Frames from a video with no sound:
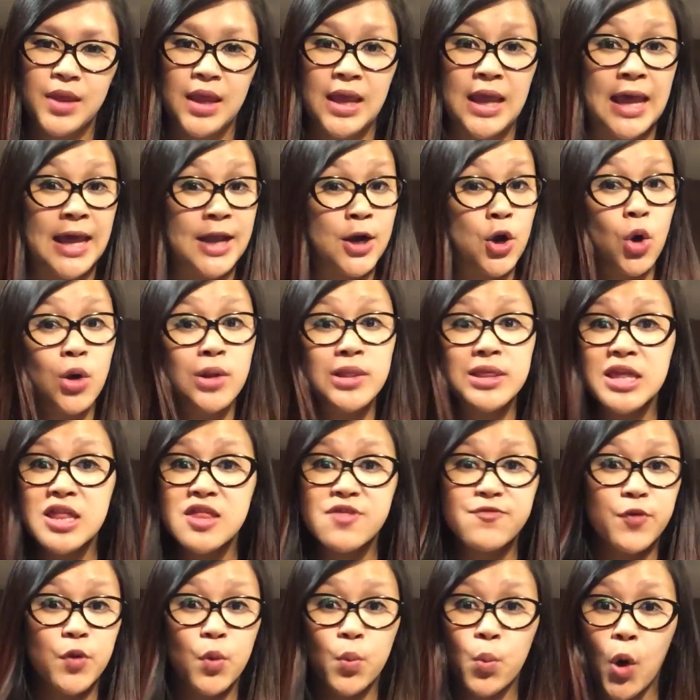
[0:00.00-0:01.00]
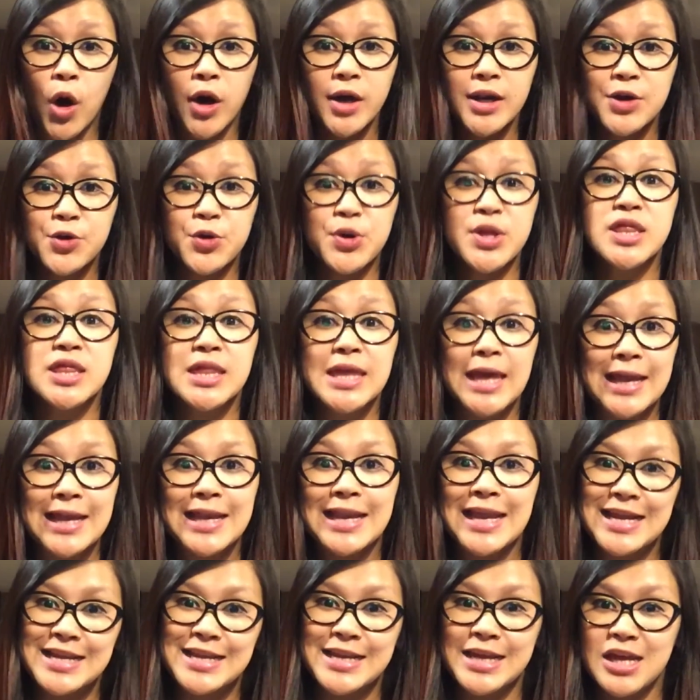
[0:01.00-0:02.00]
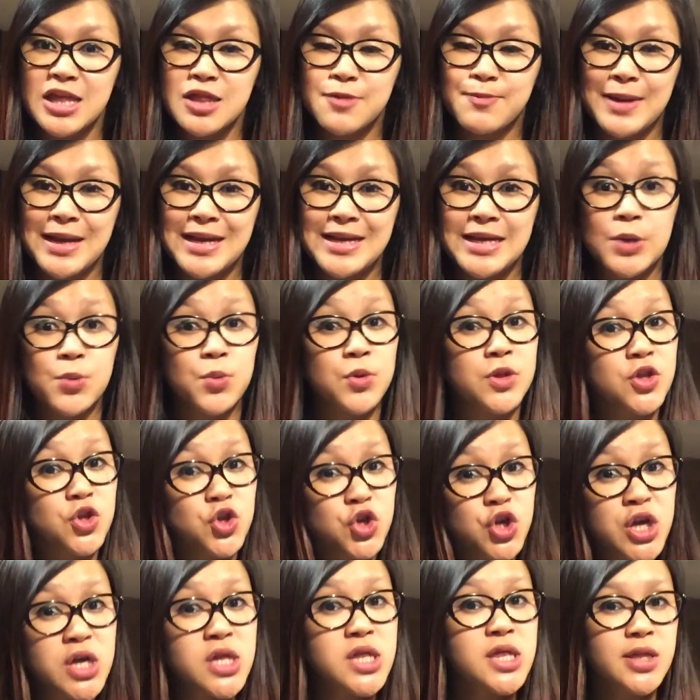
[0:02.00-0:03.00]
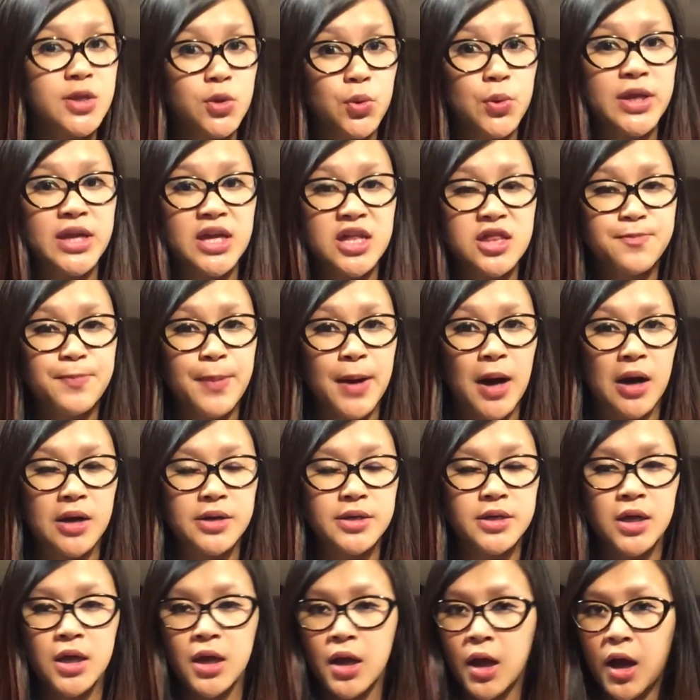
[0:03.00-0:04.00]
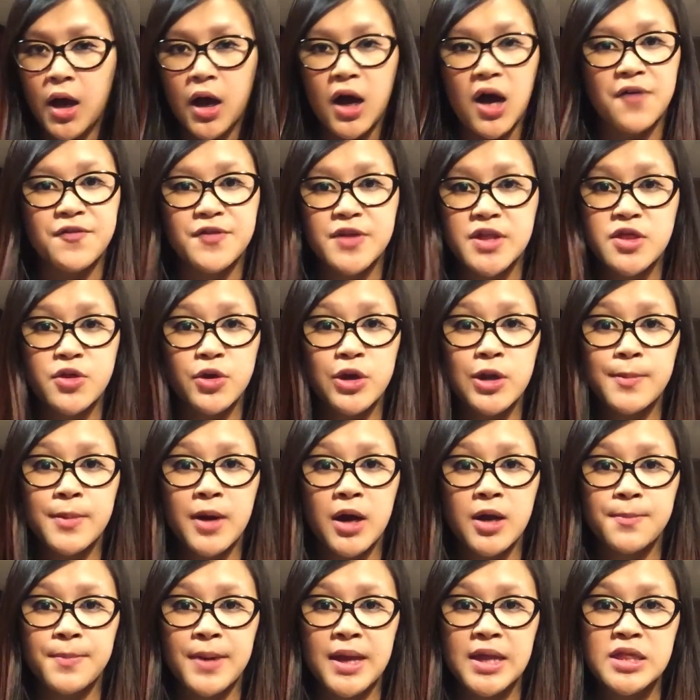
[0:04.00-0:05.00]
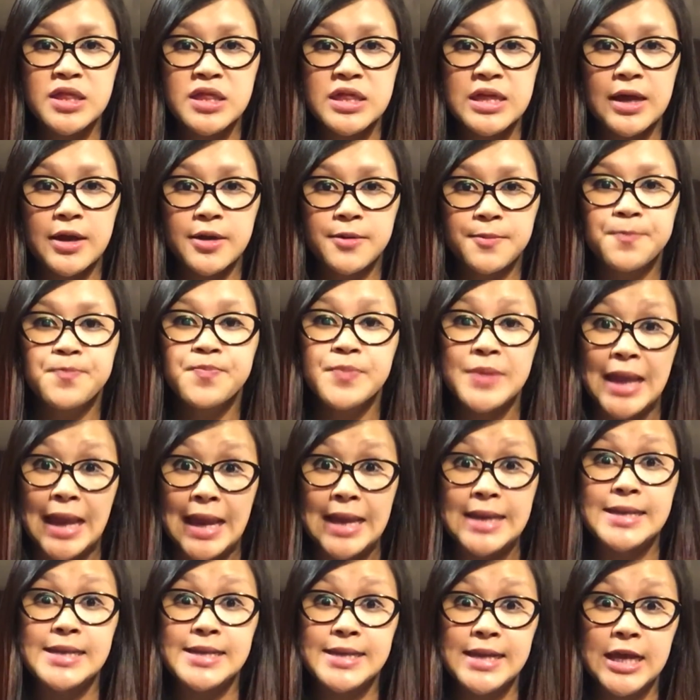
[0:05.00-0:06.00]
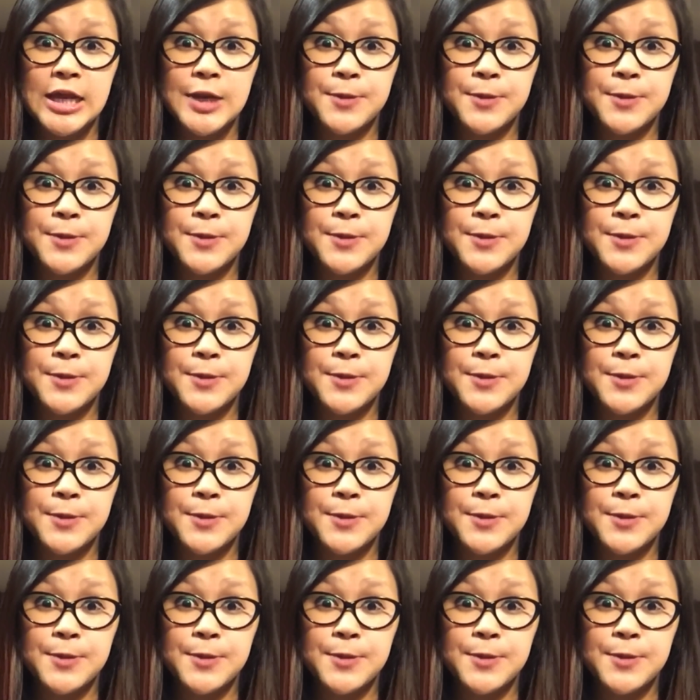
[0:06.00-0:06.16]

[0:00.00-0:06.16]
And all this for what? Chris Gayle later explained he was just doing his part after Suleiman Ben said, "Entertain